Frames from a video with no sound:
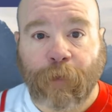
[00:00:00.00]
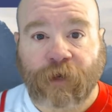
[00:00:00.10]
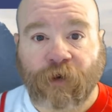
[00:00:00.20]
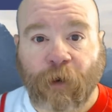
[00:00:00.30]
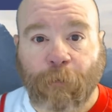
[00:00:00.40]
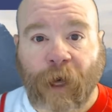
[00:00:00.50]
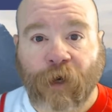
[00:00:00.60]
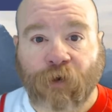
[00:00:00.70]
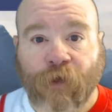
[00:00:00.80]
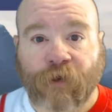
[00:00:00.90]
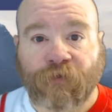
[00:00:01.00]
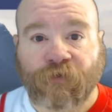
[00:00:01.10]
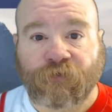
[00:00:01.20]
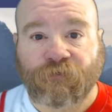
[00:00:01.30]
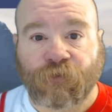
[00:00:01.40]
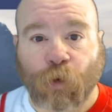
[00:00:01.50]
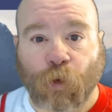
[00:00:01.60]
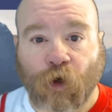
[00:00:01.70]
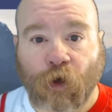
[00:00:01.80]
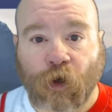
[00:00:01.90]
picked up batteries
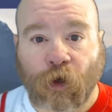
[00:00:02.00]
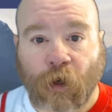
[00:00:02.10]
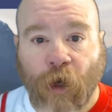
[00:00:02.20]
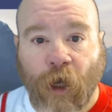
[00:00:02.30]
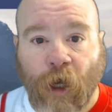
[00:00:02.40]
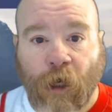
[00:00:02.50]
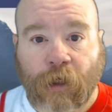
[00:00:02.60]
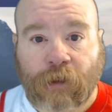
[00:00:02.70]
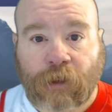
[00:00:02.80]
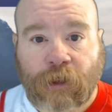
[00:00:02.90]
for, I